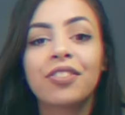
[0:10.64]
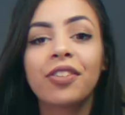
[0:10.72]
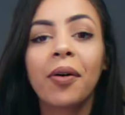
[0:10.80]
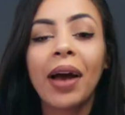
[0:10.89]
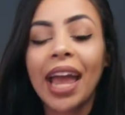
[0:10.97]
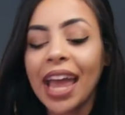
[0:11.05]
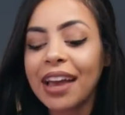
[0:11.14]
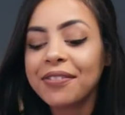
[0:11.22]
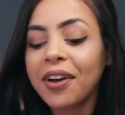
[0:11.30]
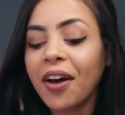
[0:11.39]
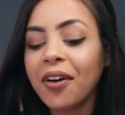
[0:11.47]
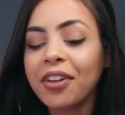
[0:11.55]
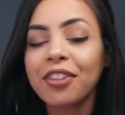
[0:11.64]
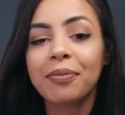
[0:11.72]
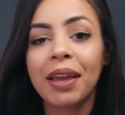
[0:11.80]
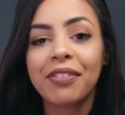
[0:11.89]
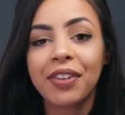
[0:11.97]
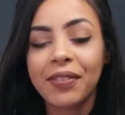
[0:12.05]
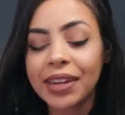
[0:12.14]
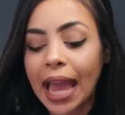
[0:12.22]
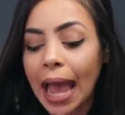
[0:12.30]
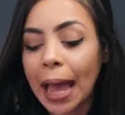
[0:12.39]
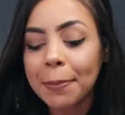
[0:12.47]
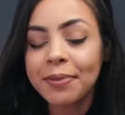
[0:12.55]
So I have all of my favorite
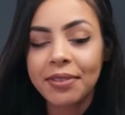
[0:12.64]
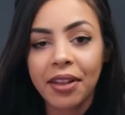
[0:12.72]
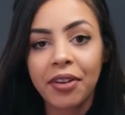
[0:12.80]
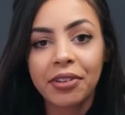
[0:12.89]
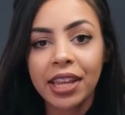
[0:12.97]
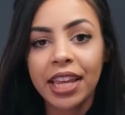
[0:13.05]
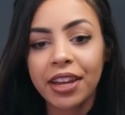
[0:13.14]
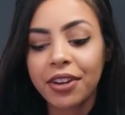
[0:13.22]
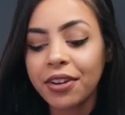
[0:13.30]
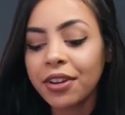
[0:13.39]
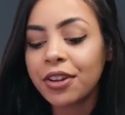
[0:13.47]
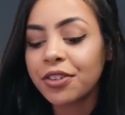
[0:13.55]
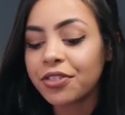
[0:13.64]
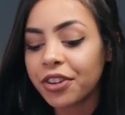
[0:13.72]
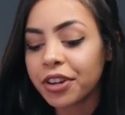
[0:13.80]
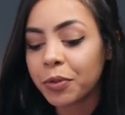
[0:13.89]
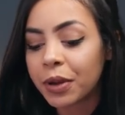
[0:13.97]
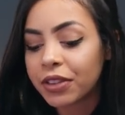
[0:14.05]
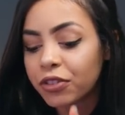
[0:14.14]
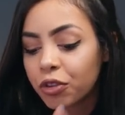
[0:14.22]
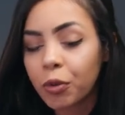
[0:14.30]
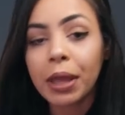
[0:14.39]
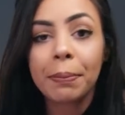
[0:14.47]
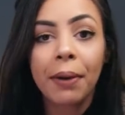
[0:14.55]
apps down here, starting with
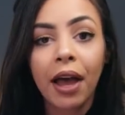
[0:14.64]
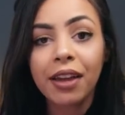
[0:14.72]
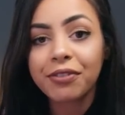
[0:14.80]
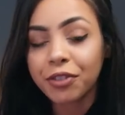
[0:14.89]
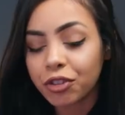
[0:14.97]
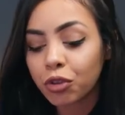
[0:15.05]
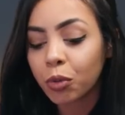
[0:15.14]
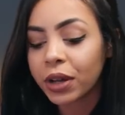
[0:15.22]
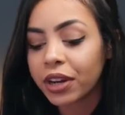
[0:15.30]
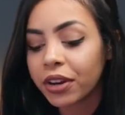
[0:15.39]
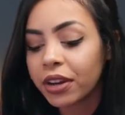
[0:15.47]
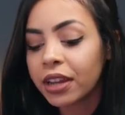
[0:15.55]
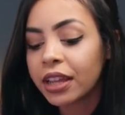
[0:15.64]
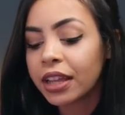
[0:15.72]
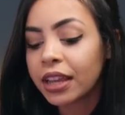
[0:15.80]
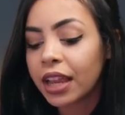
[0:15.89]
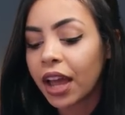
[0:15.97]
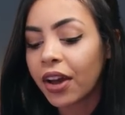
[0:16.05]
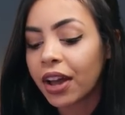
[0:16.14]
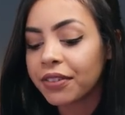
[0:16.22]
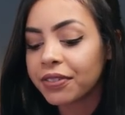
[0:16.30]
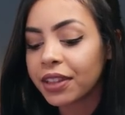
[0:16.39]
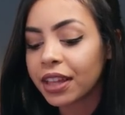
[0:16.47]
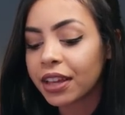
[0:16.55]
Tweetbot for Twitter. I
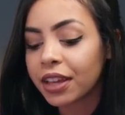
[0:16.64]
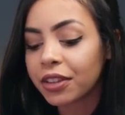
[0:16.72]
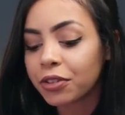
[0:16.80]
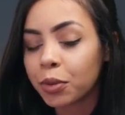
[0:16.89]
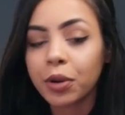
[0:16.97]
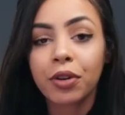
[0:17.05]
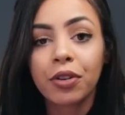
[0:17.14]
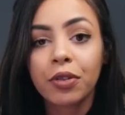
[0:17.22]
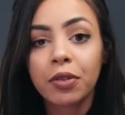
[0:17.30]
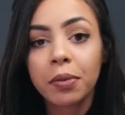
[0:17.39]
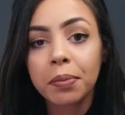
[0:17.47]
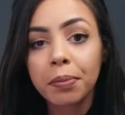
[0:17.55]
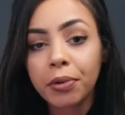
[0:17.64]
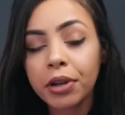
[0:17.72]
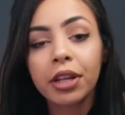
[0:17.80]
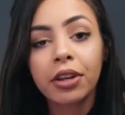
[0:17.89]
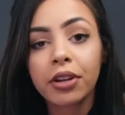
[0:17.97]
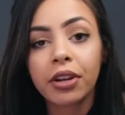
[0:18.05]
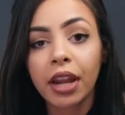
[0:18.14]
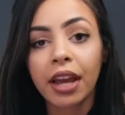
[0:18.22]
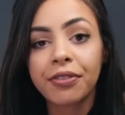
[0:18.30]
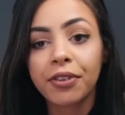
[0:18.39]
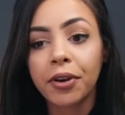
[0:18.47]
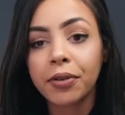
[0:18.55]
feel like Twitter is pretty good on
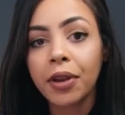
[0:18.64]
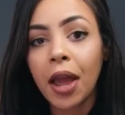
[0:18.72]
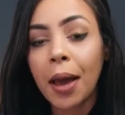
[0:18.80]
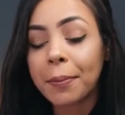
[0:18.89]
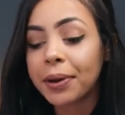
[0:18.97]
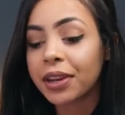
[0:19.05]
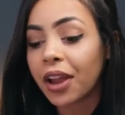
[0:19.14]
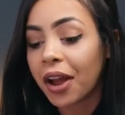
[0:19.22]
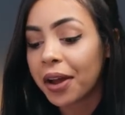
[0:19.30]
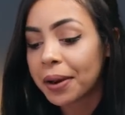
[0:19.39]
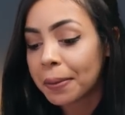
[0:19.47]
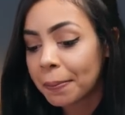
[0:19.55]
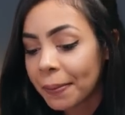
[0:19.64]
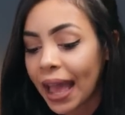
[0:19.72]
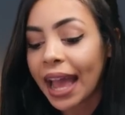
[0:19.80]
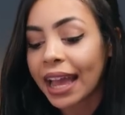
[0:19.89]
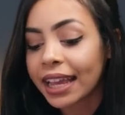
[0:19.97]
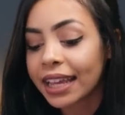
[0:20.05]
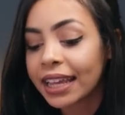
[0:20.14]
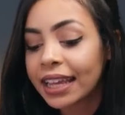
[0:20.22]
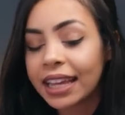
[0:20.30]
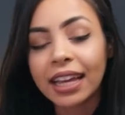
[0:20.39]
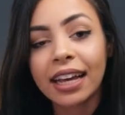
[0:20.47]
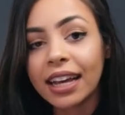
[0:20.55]
iPhone, but on Mac,
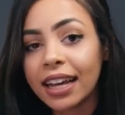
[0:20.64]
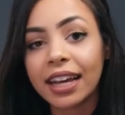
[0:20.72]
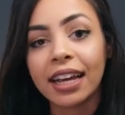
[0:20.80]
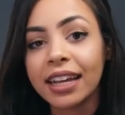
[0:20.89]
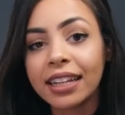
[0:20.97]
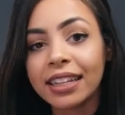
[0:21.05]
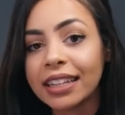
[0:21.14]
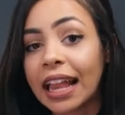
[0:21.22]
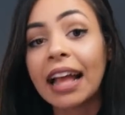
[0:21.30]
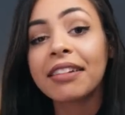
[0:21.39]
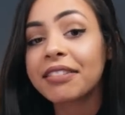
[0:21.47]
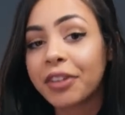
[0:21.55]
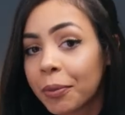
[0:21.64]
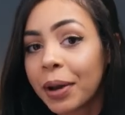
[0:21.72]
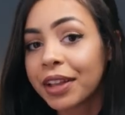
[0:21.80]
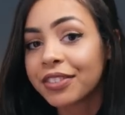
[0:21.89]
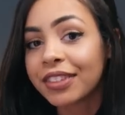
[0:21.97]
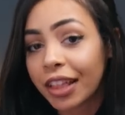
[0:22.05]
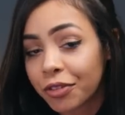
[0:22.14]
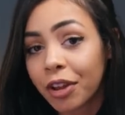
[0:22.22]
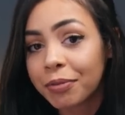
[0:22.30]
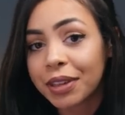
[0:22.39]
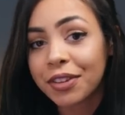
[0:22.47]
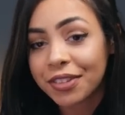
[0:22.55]
not so much. That's why
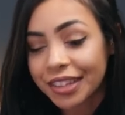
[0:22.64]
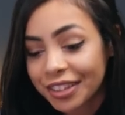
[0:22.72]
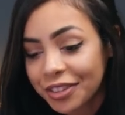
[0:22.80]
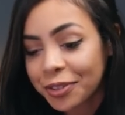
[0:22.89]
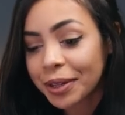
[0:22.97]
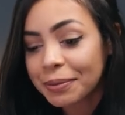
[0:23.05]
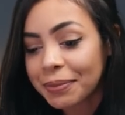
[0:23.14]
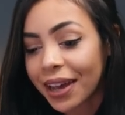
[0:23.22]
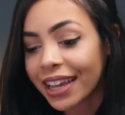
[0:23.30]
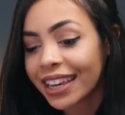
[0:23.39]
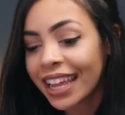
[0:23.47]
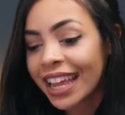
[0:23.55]
I've been using Tweetbot.